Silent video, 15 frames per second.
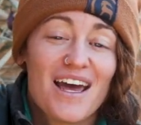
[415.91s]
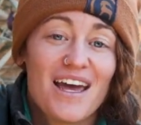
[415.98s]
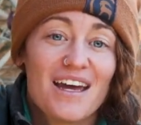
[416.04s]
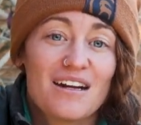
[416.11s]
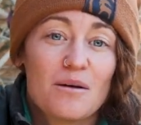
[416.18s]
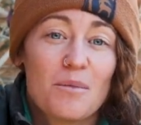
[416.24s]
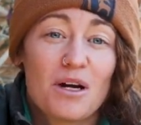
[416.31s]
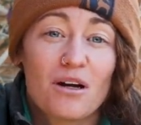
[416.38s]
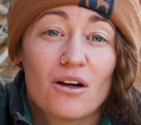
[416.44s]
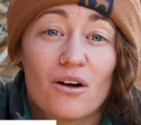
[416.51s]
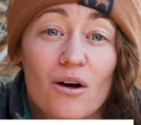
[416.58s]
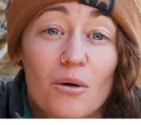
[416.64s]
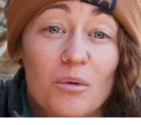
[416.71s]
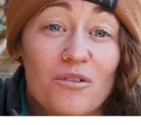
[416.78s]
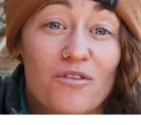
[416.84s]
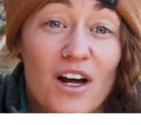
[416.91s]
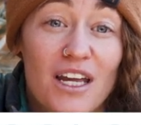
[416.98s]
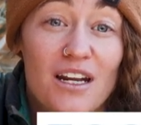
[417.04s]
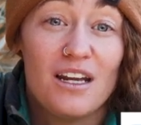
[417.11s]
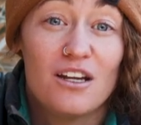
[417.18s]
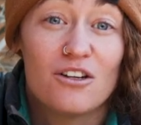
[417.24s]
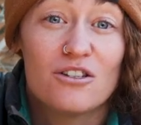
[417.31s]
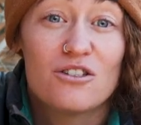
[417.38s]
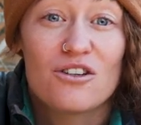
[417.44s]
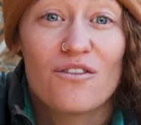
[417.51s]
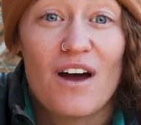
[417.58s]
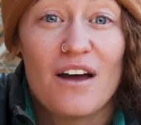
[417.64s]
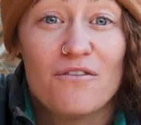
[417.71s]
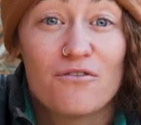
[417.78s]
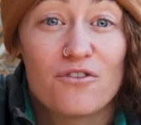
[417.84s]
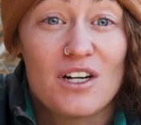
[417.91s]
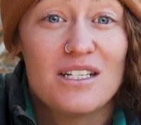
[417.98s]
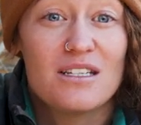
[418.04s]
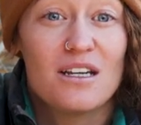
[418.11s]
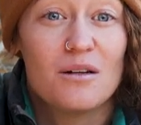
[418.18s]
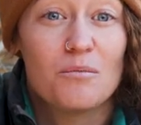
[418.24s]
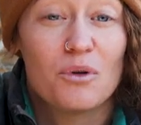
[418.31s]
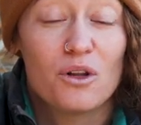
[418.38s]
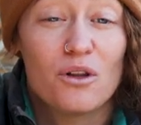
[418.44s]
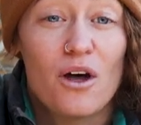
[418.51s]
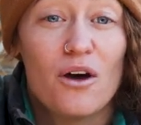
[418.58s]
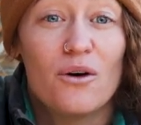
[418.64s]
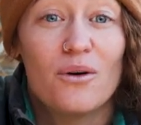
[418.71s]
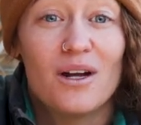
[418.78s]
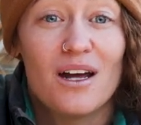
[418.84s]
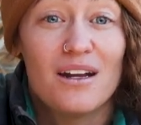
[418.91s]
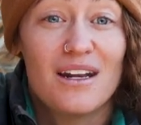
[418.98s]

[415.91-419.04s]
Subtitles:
and American arborvitae could survive freezing below